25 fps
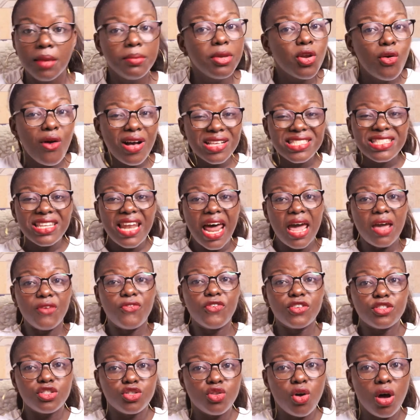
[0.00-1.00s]
because
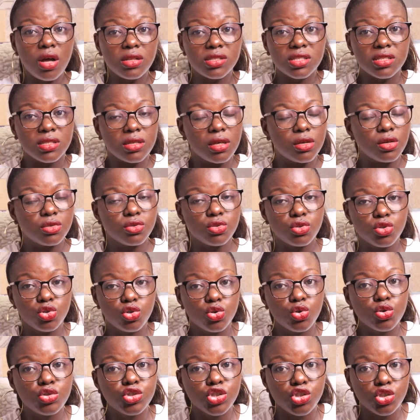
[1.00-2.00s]
life is not
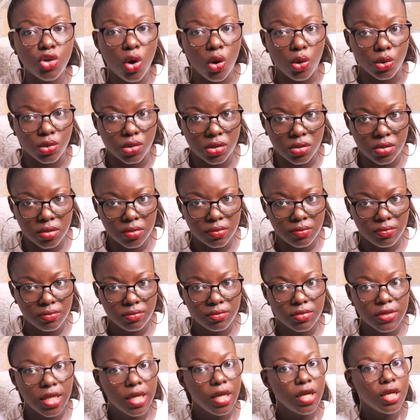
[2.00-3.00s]
too short
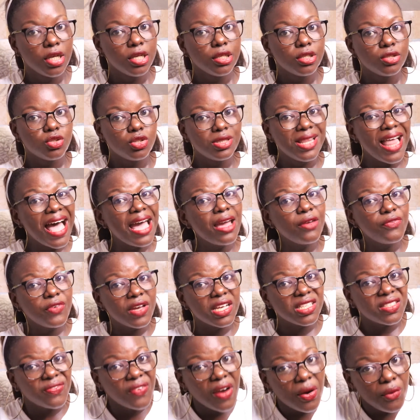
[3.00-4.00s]
life
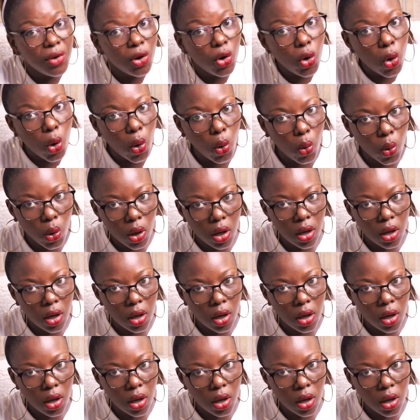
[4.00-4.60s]
is very long